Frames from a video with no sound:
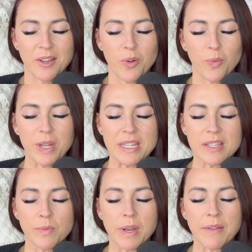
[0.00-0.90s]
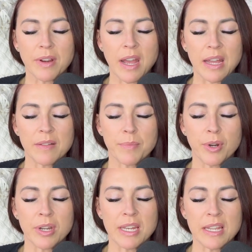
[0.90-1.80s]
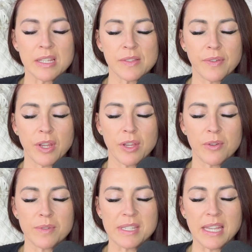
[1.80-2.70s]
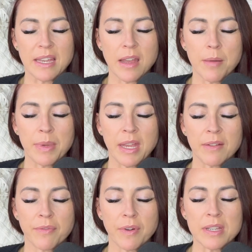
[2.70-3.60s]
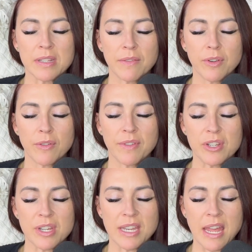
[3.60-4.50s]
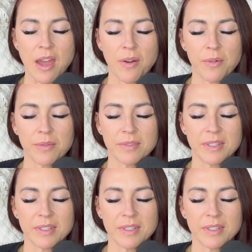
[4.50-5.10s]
Witness whatever kind of bird it is for you. See it coming in front of your vision now.